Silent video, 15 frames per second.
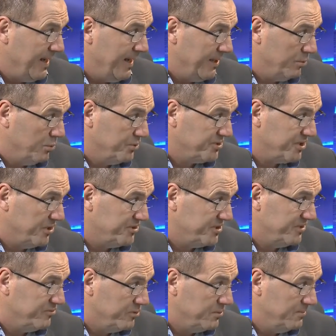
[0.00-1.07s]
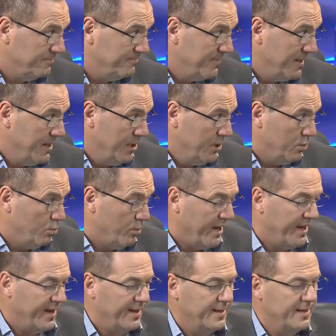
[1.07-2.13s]
and also civil,
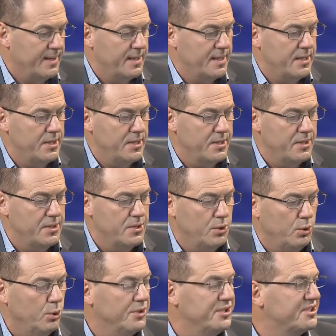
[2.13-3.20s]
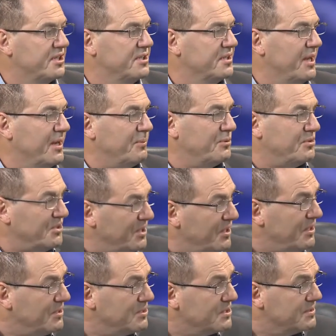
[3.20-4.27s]
where lawyers can take
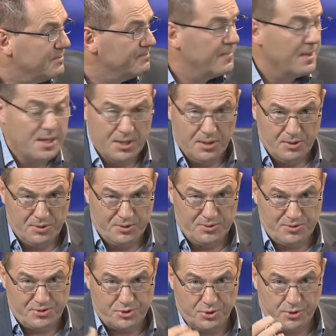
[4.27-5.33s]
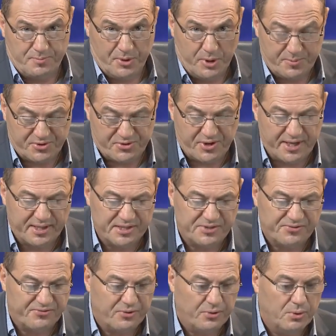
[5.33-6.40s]
proceedings, sue the perpetrators
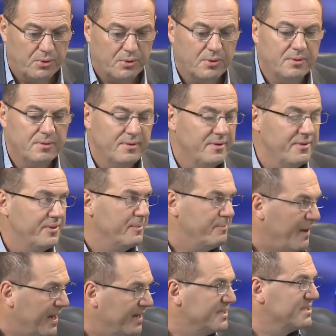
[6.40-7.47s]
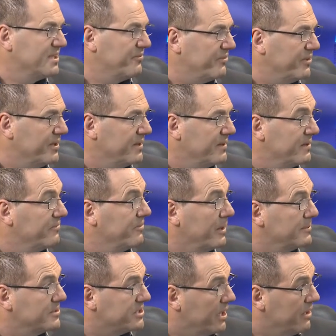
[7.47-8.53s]
for the pain and suffering the
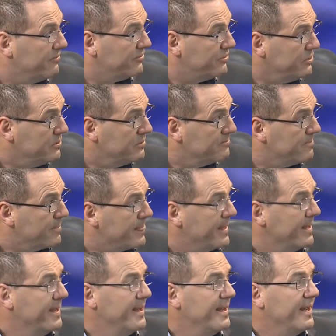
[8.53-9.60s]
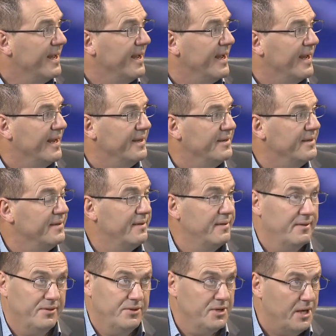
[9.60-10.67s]
family's going through, and,
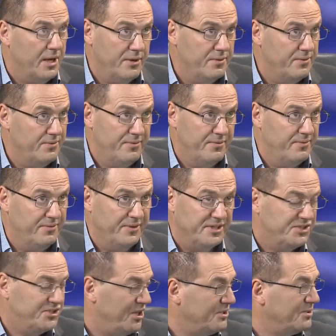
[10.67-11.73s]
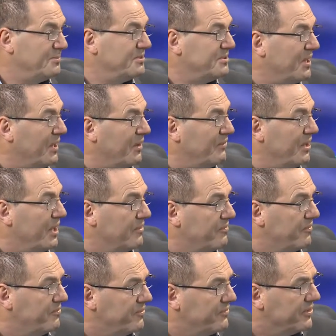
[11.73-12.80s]
you know, these judgments hang over there for
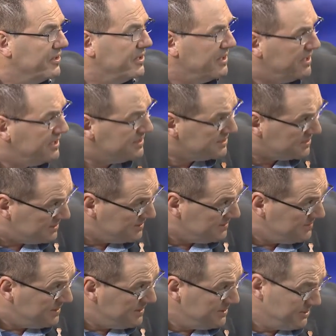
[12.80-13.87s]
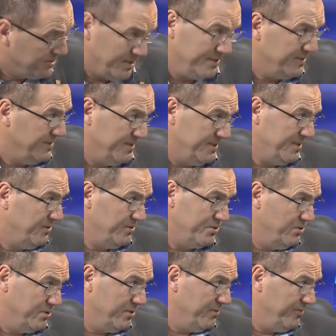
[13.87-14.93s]
15 years. Do you agree